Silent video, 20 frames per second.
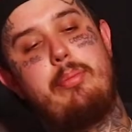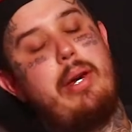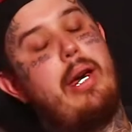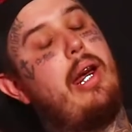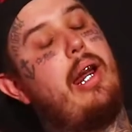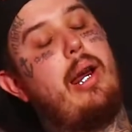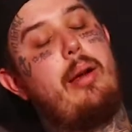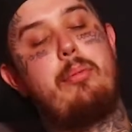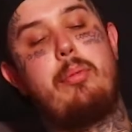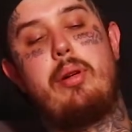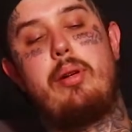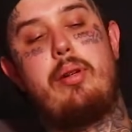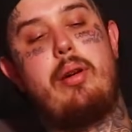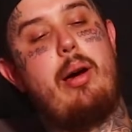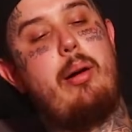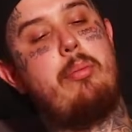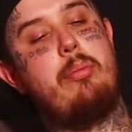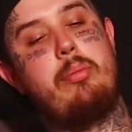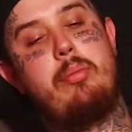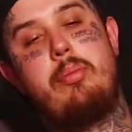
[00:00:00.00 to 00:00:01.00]
man, I'm a
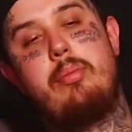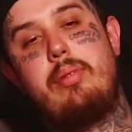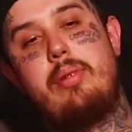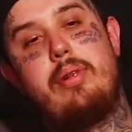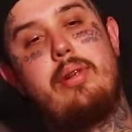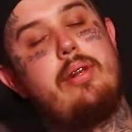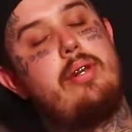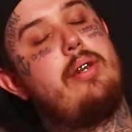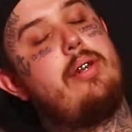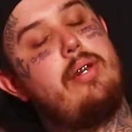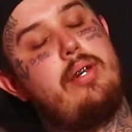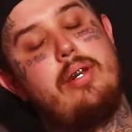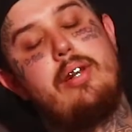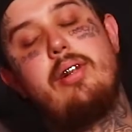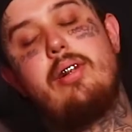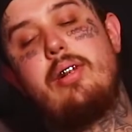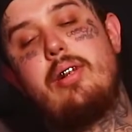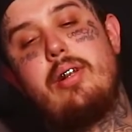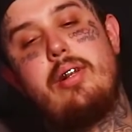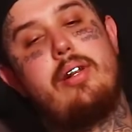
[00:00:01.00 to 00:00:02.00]
I'm
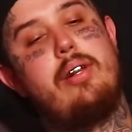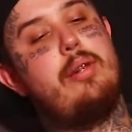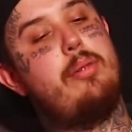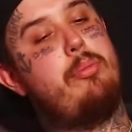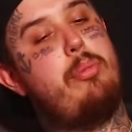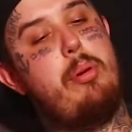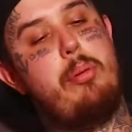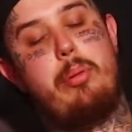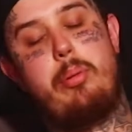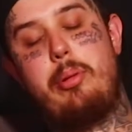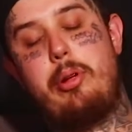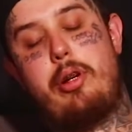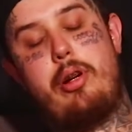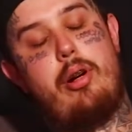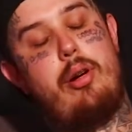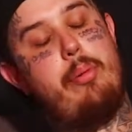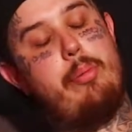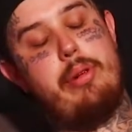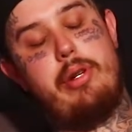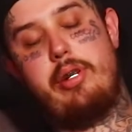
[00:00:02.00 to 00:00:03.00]
people be
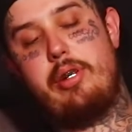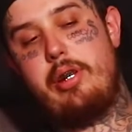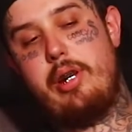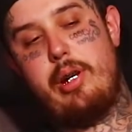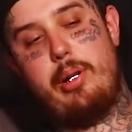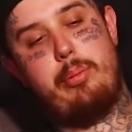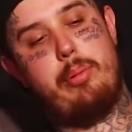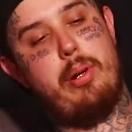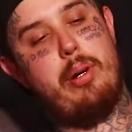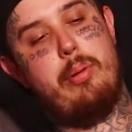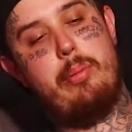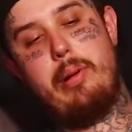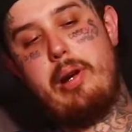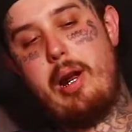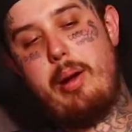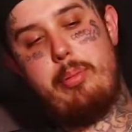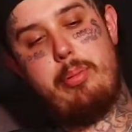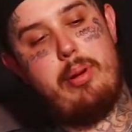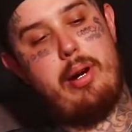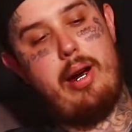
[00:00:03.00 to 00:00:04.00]
calling me sick, bro,
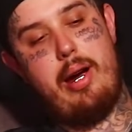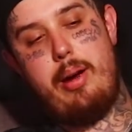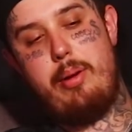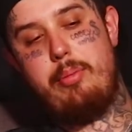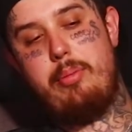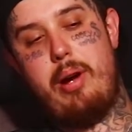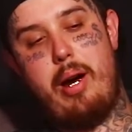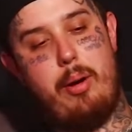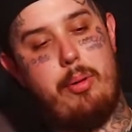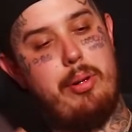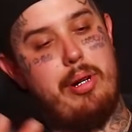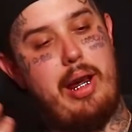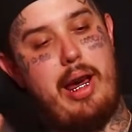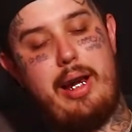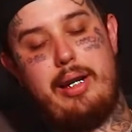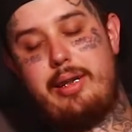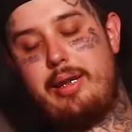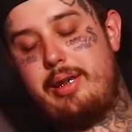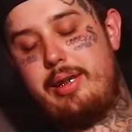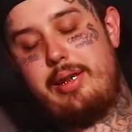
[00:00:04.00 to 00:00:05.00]
but I I I would
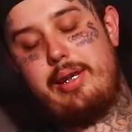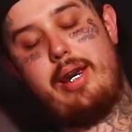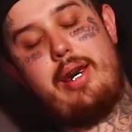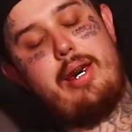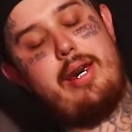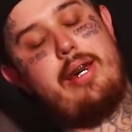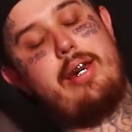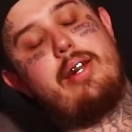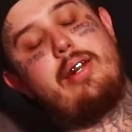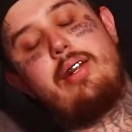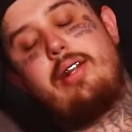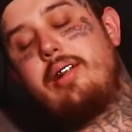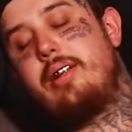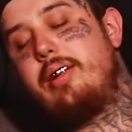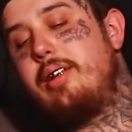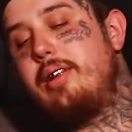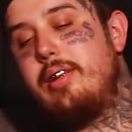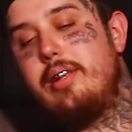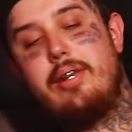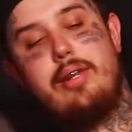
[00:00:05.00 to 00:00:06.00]
have to say
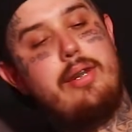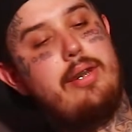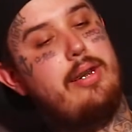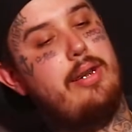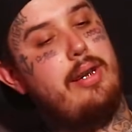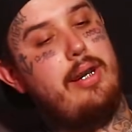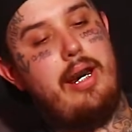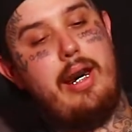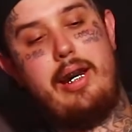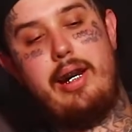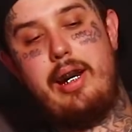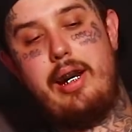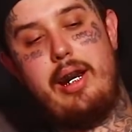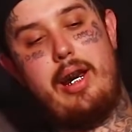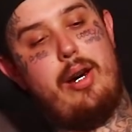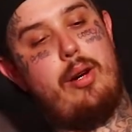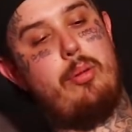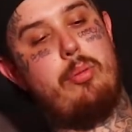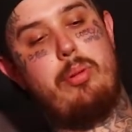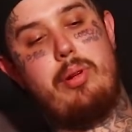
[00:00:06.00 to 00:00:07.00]

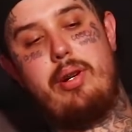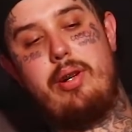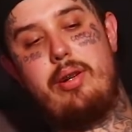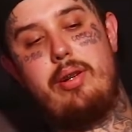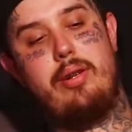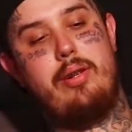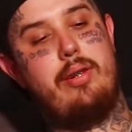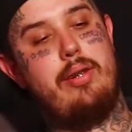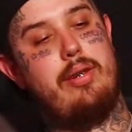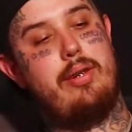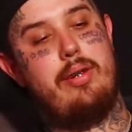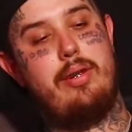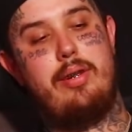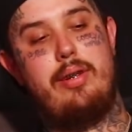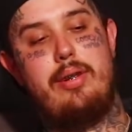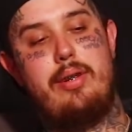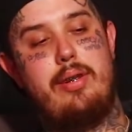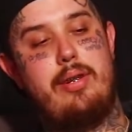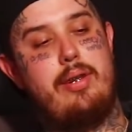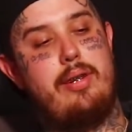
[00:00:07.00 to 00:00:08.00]
In-N-Out, bro.
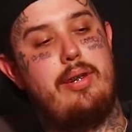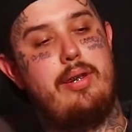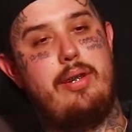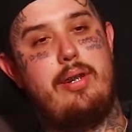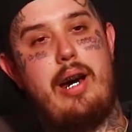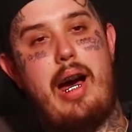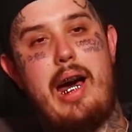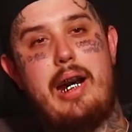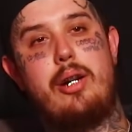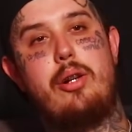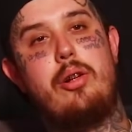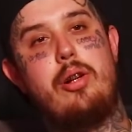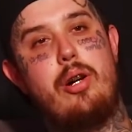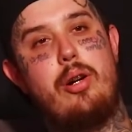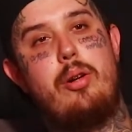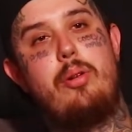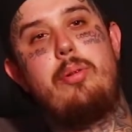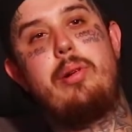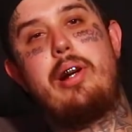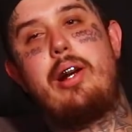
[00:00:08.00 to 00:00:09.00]
I don't
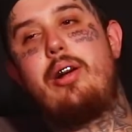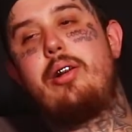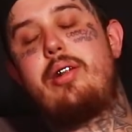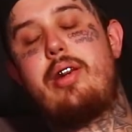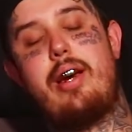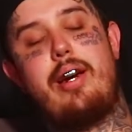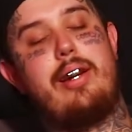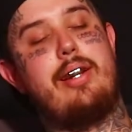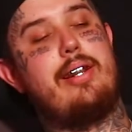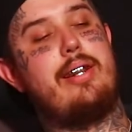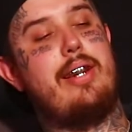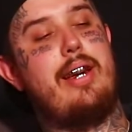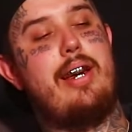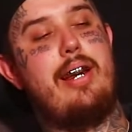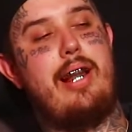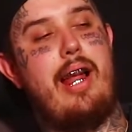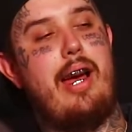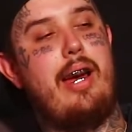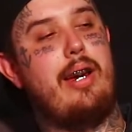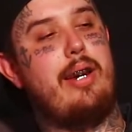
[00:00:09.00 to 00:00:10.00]
know what else I could
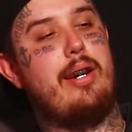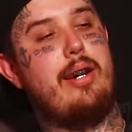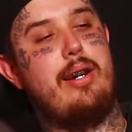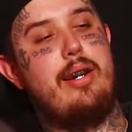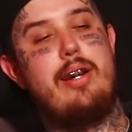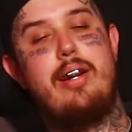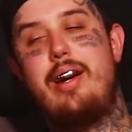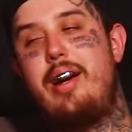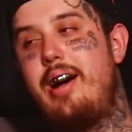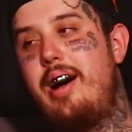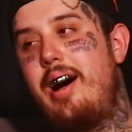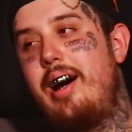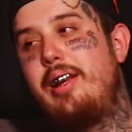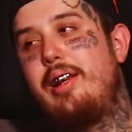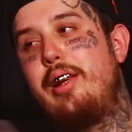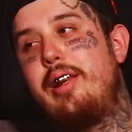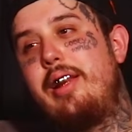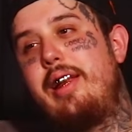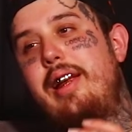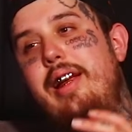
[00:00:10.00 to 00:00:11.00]
say like
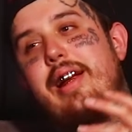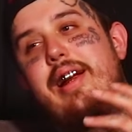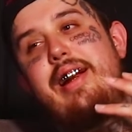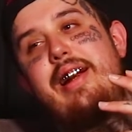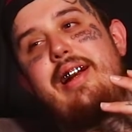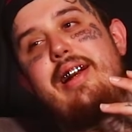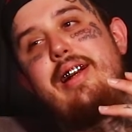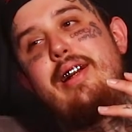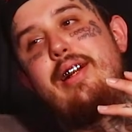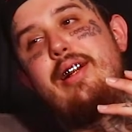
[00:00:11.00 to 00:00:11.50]
other than We're